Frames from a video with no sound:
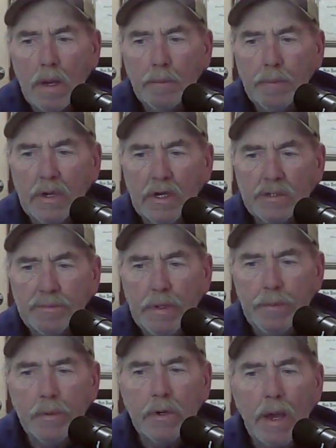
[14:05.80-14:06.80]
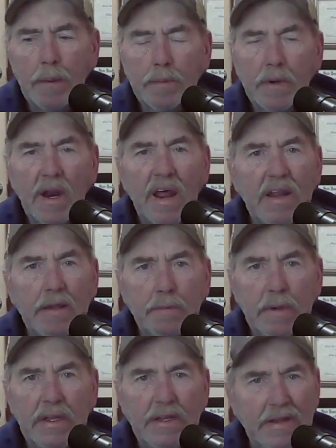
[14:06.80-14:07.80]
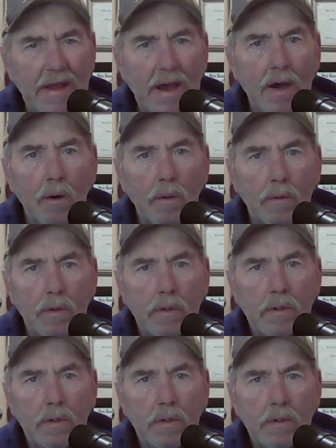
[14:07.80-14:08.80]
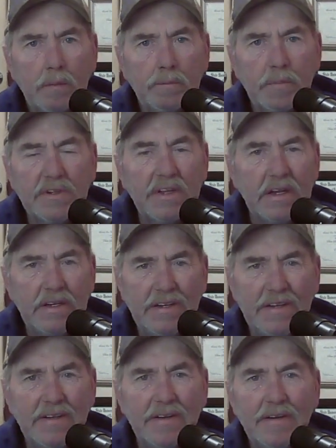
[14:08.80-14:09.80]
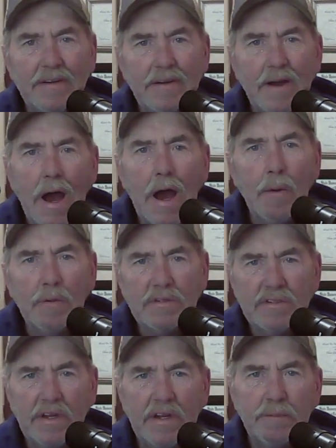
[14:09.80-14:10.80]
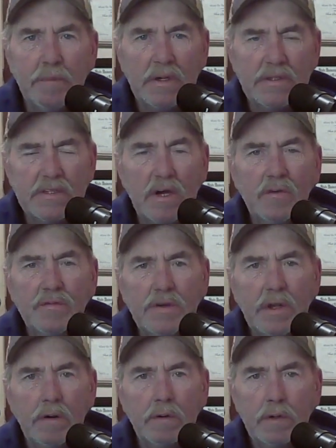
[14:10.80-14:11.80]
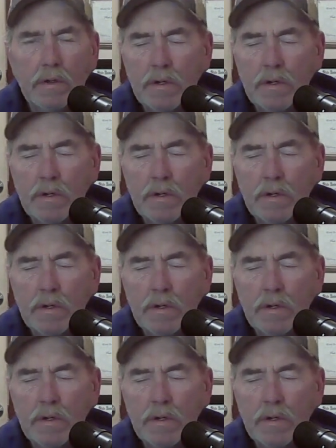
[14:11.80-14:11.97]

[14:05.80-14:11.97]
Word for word: because people kept letting me down, but they didn't. I was letting myself down.